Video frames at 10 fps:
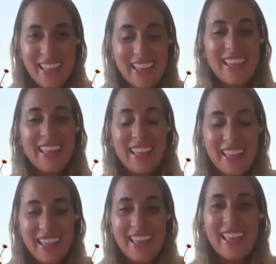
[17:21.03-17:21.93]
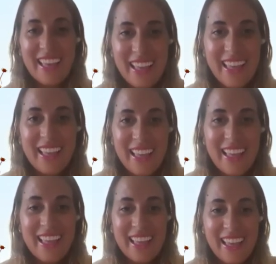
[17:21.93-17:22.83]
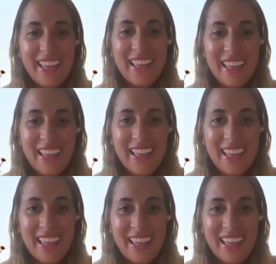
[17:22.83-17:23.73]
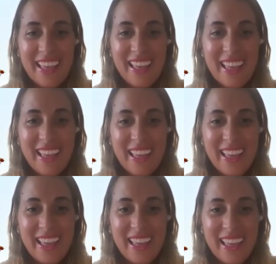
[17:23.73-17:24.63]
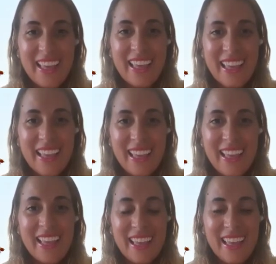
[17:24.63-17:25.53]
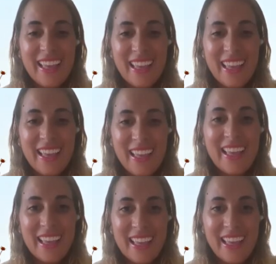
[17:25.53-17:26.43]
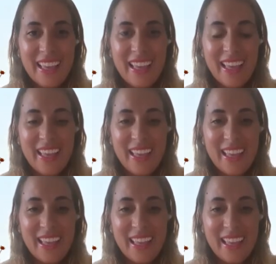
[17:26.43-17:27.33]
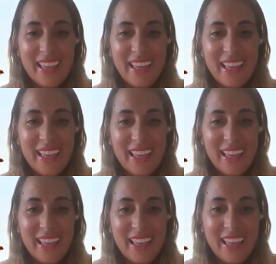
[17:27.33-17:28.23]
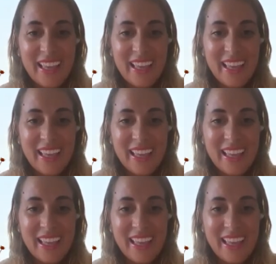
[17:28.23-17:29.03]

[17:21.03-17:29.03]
[no speech]